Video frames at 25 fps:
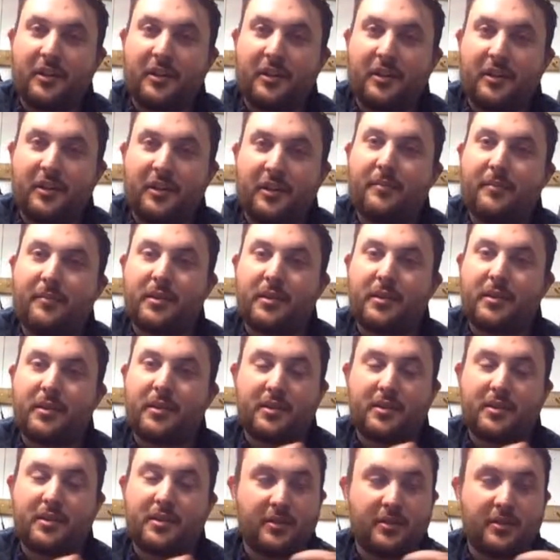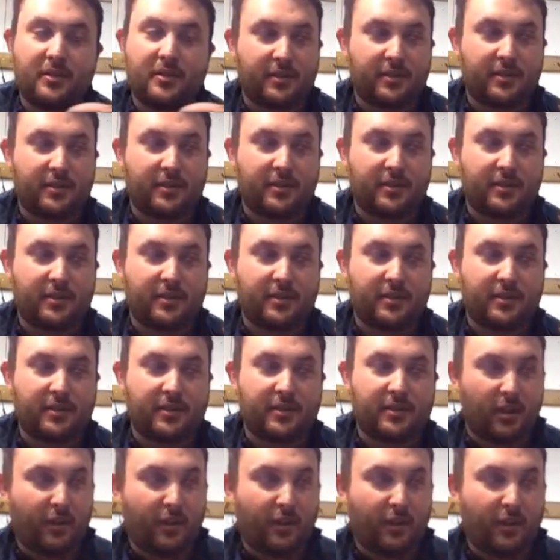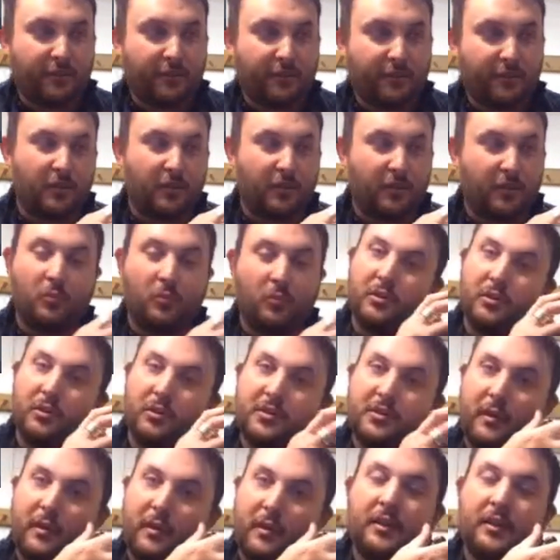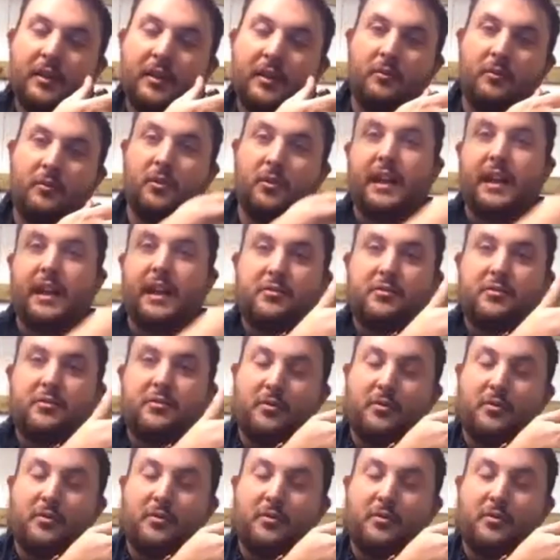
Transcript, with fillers: Wood's a natural thing, and the amount of guns we come in, oh,